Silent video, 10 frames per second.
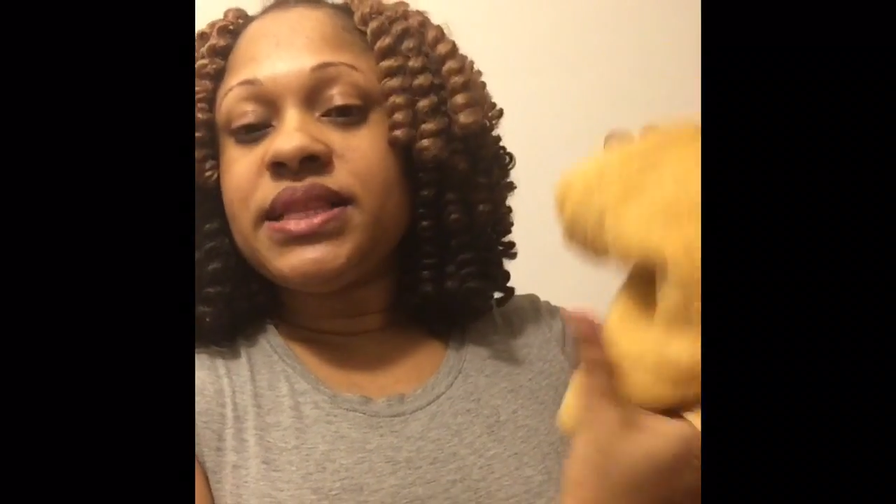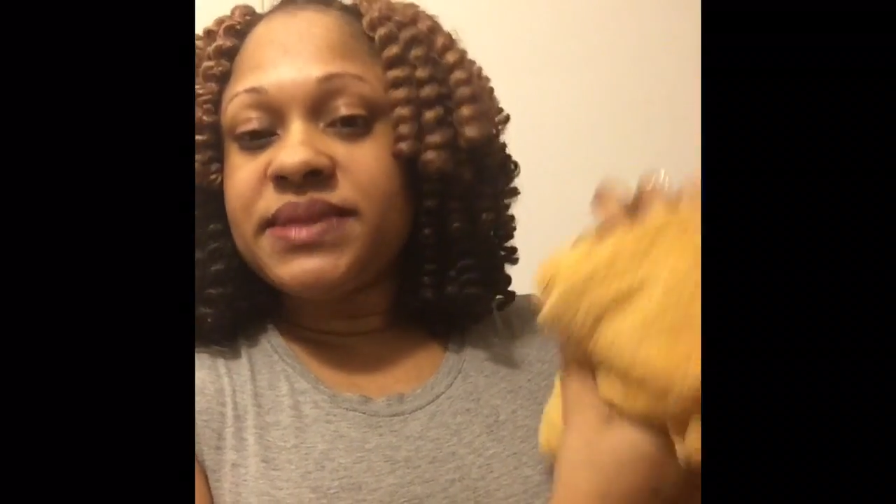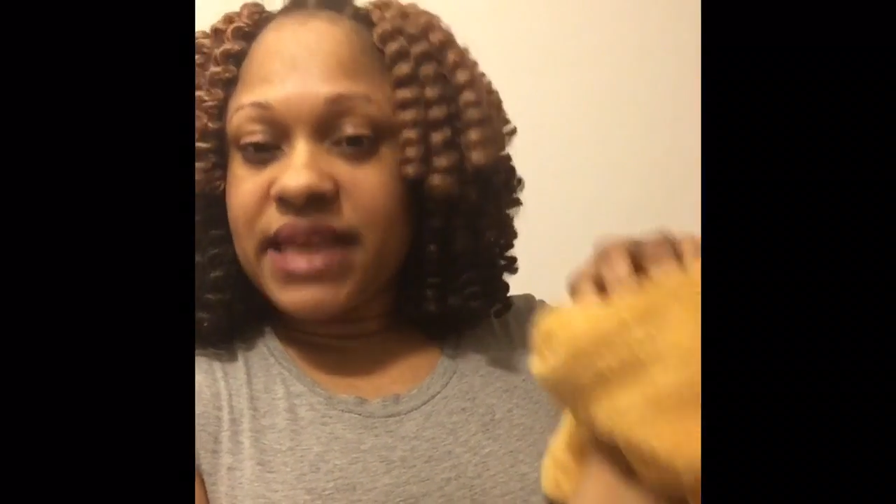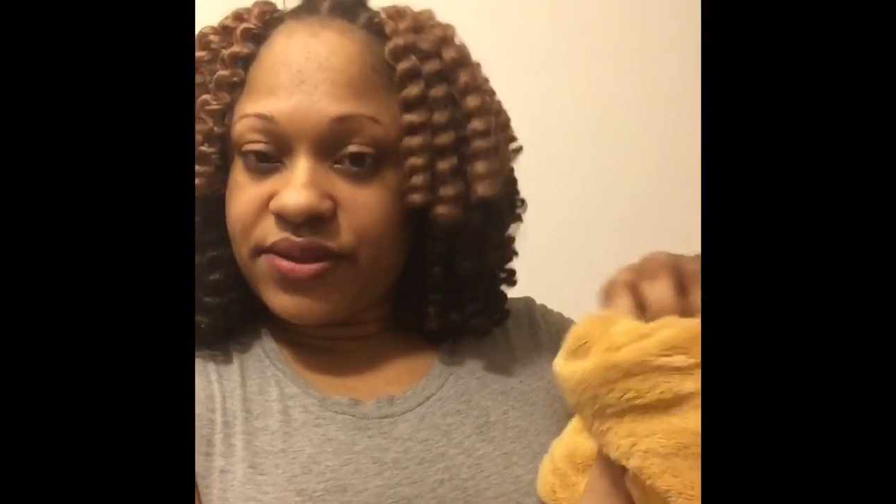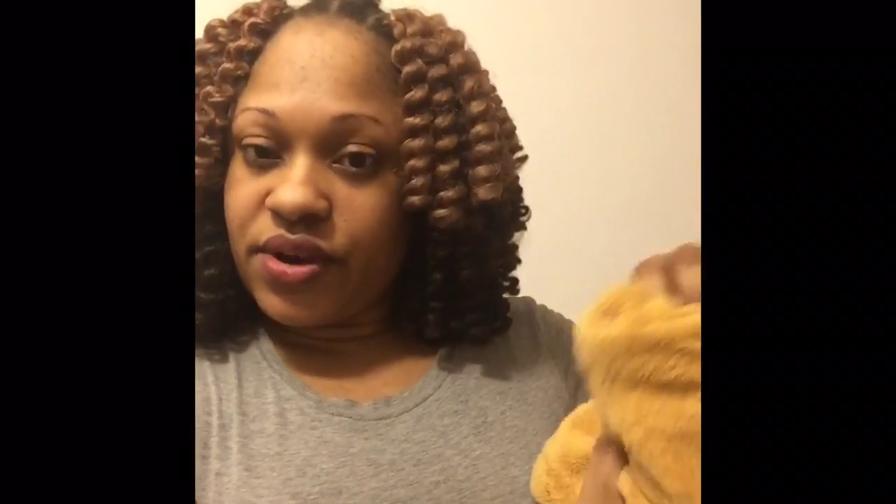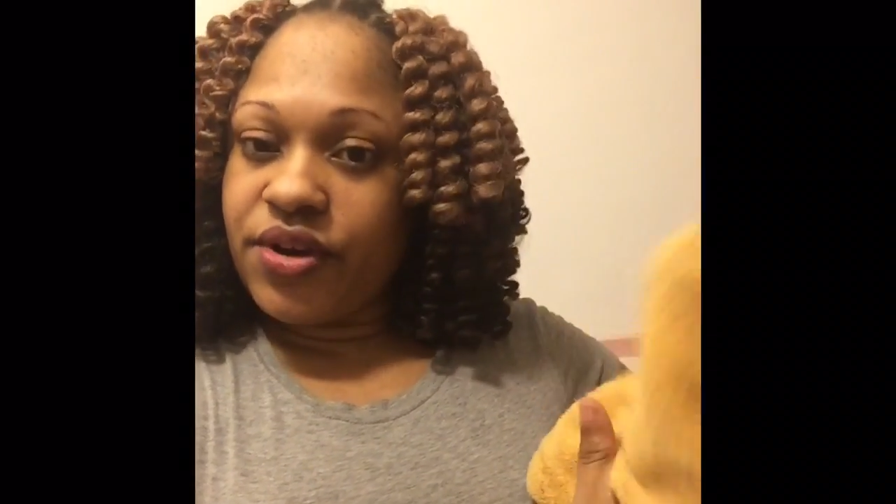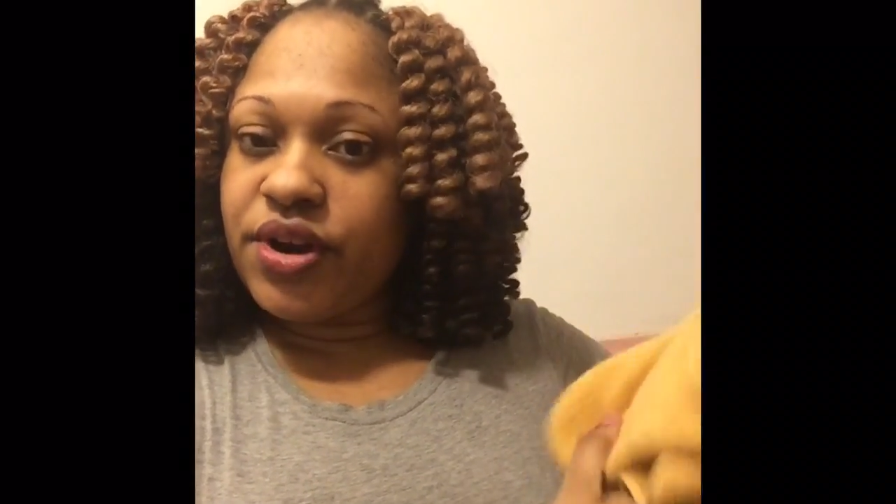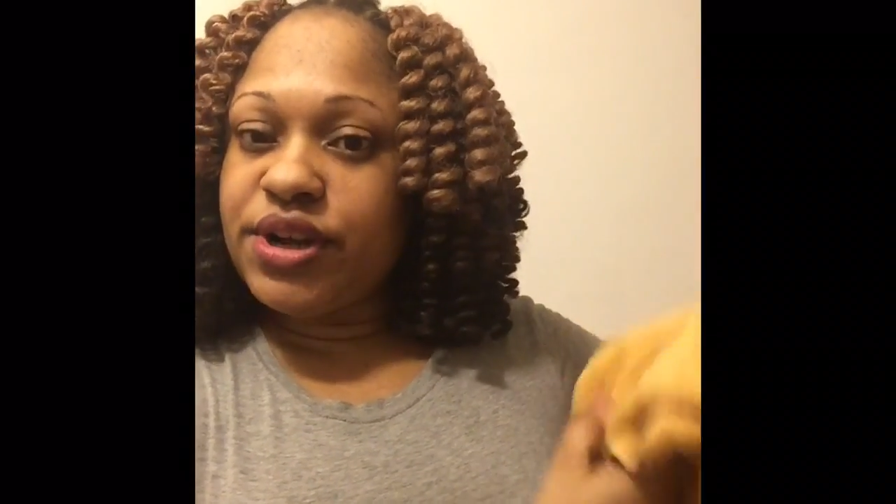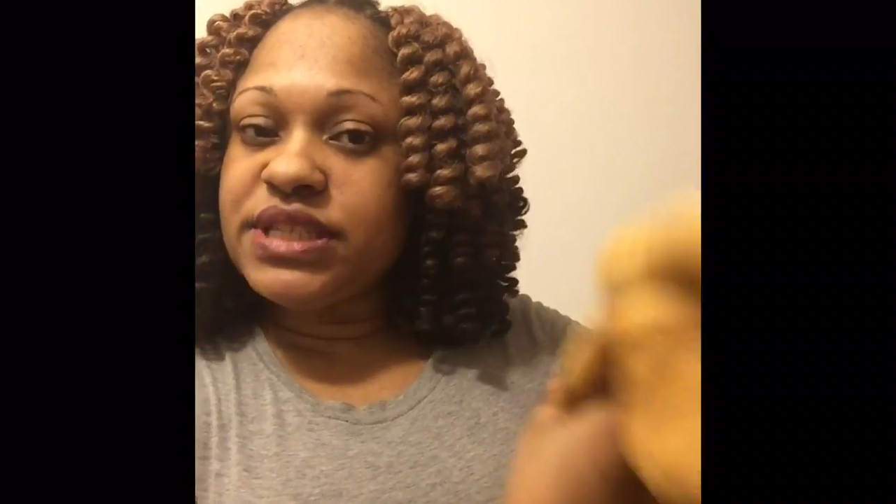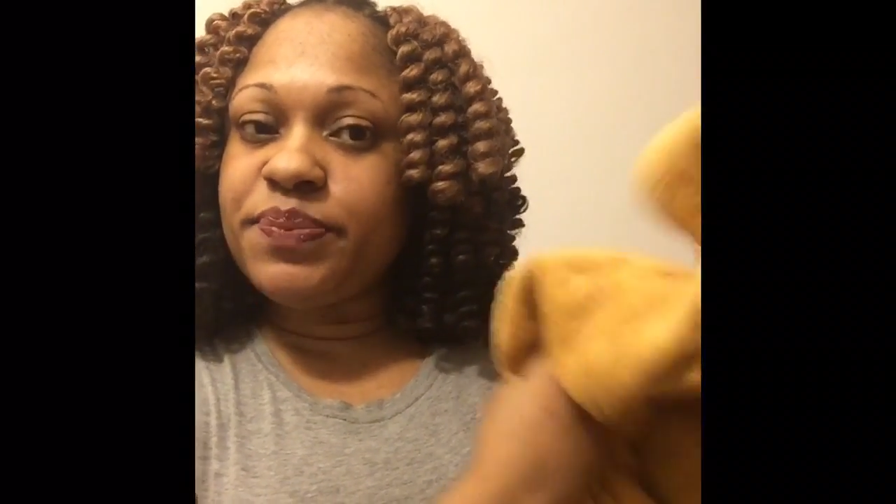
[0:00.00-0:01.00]
take the
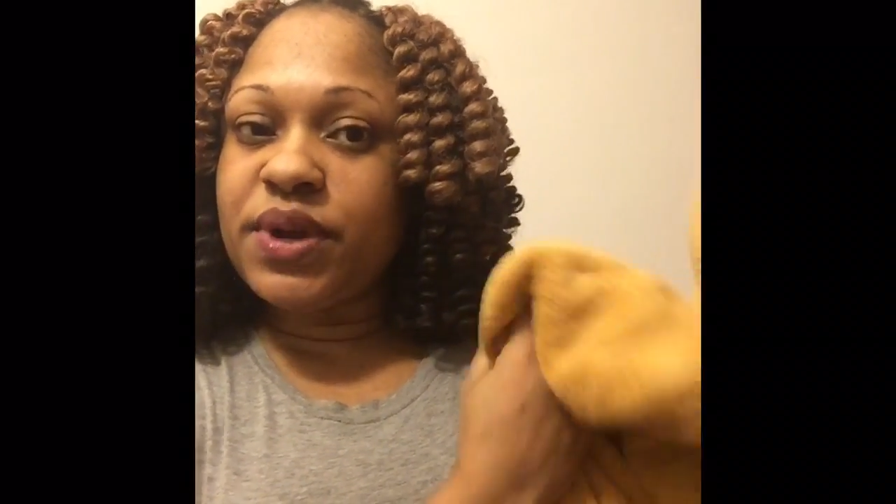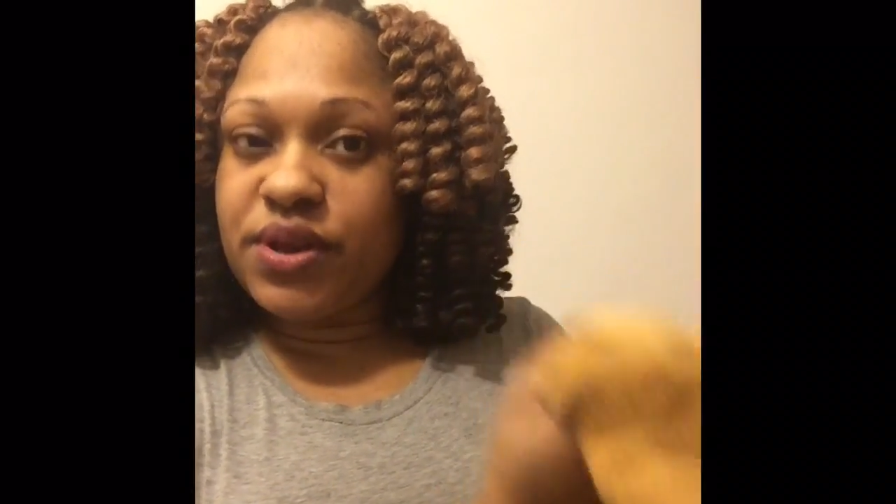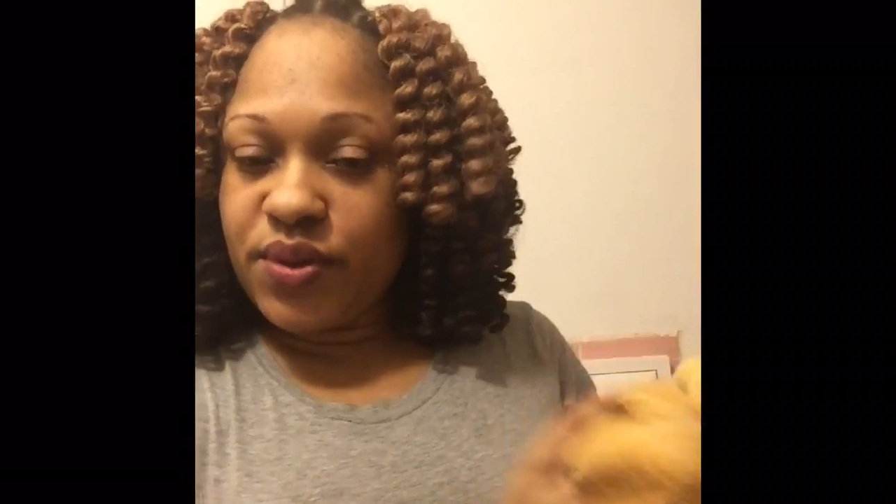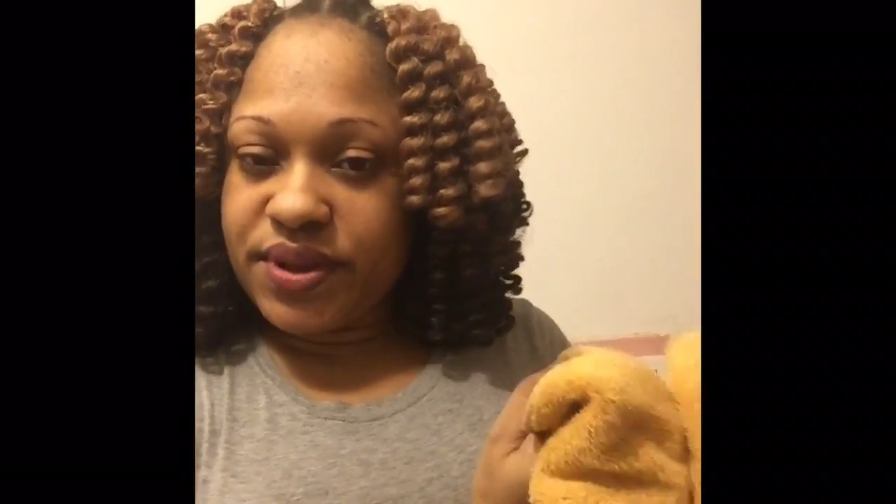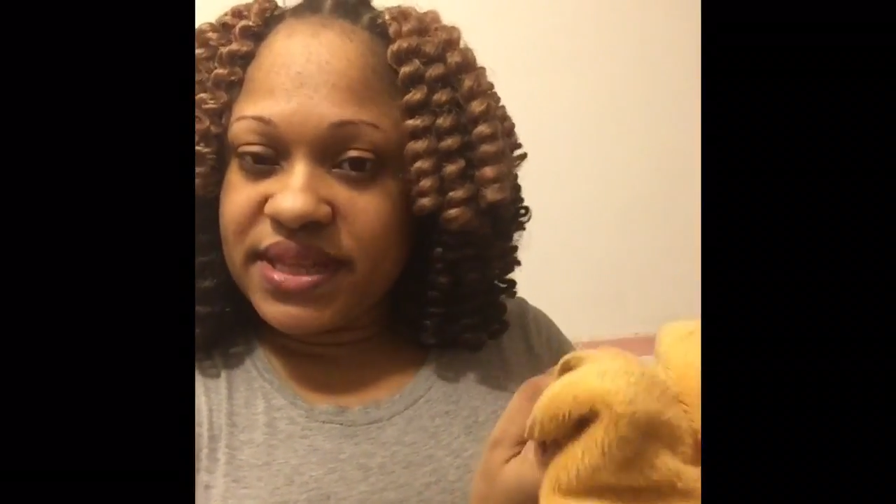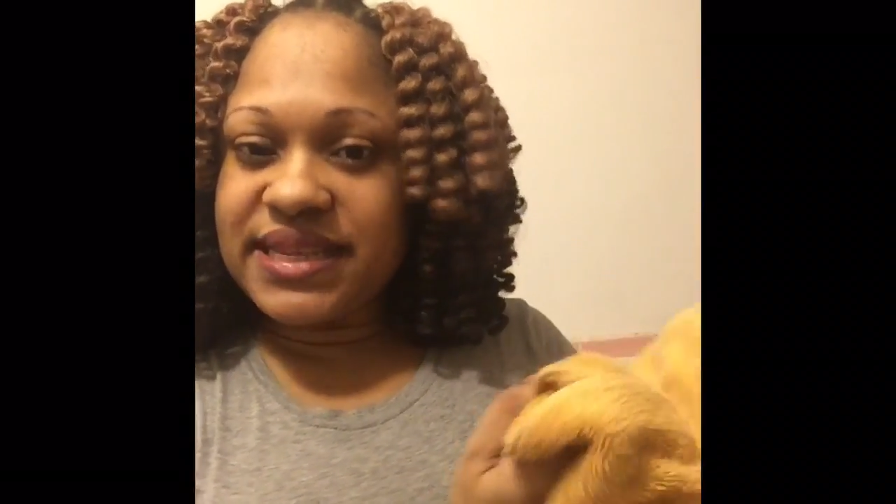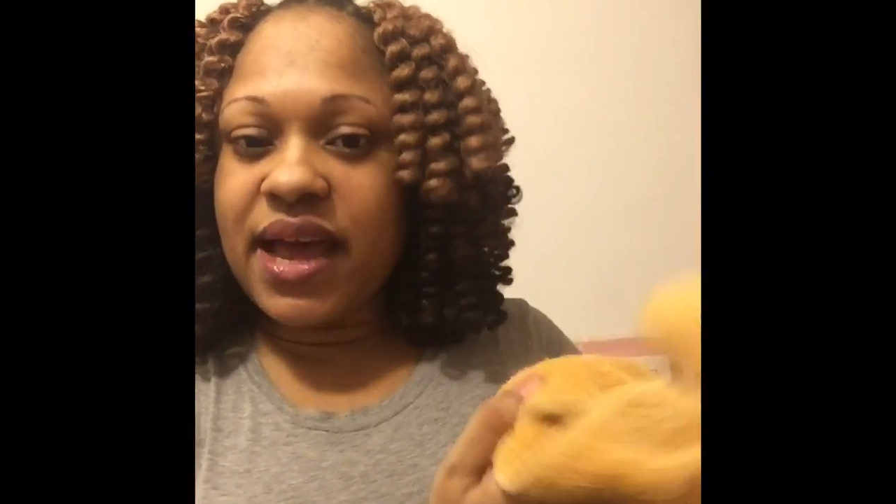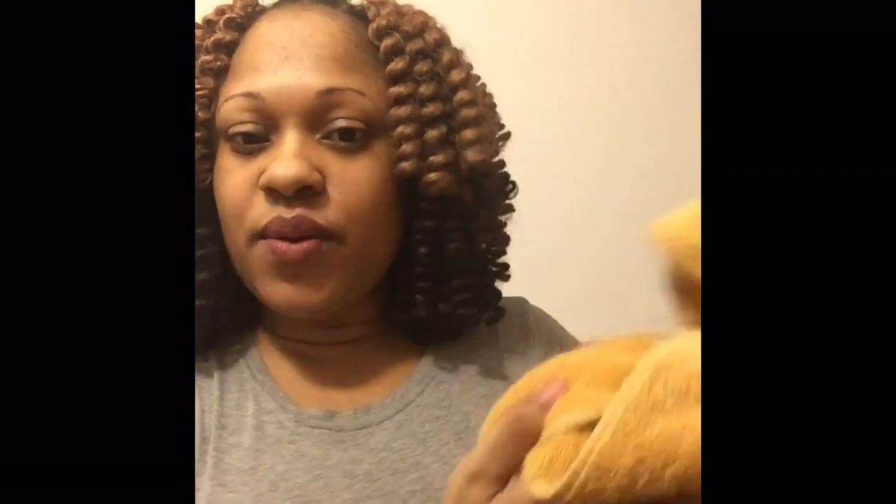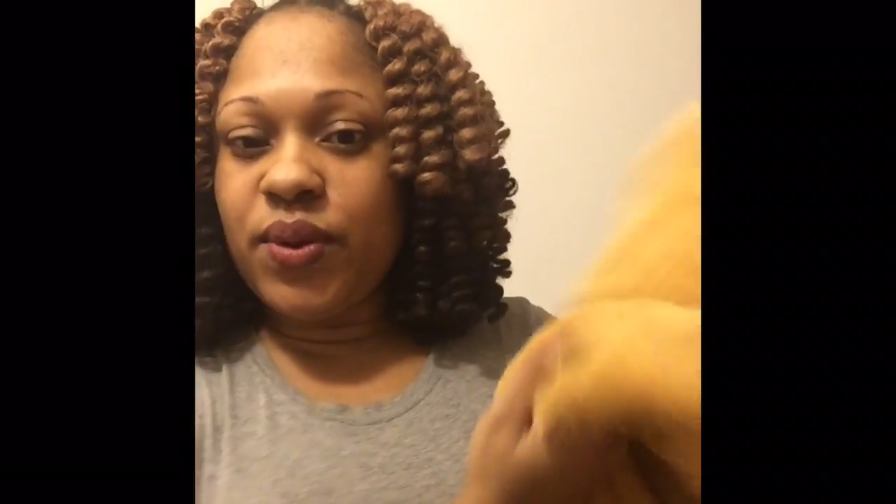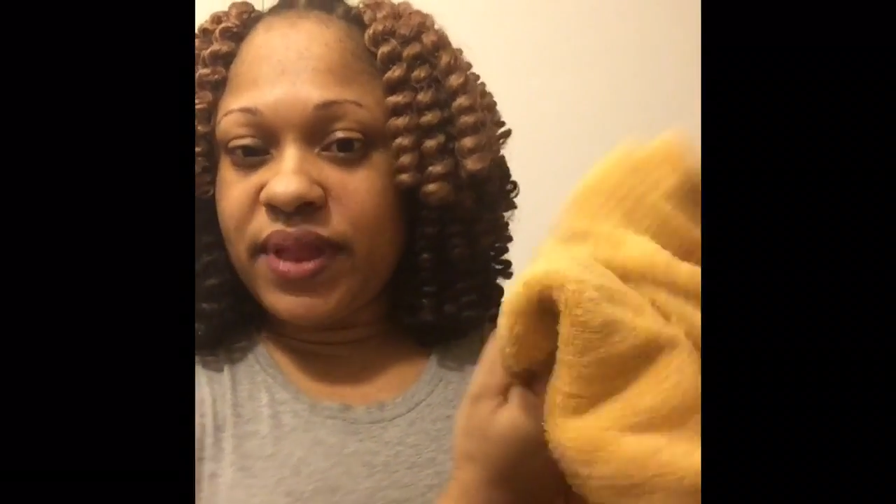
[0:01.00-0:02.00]
curlers, put it on the
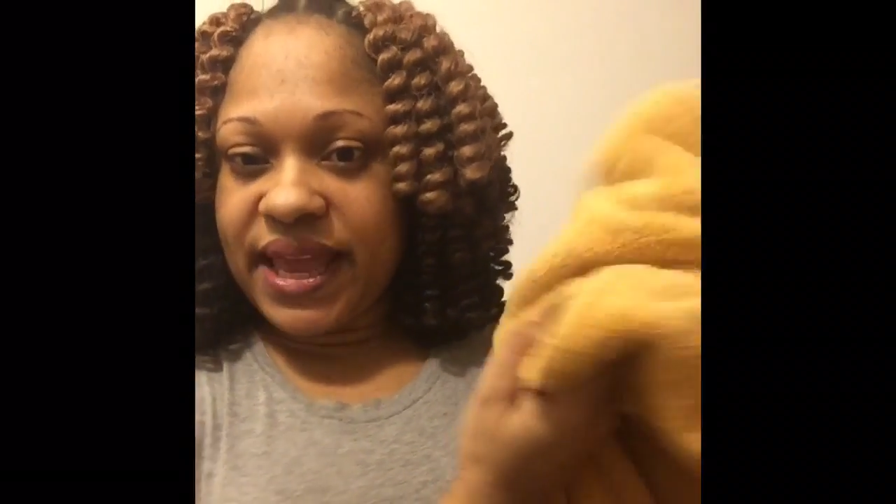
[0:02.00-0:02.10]
towel,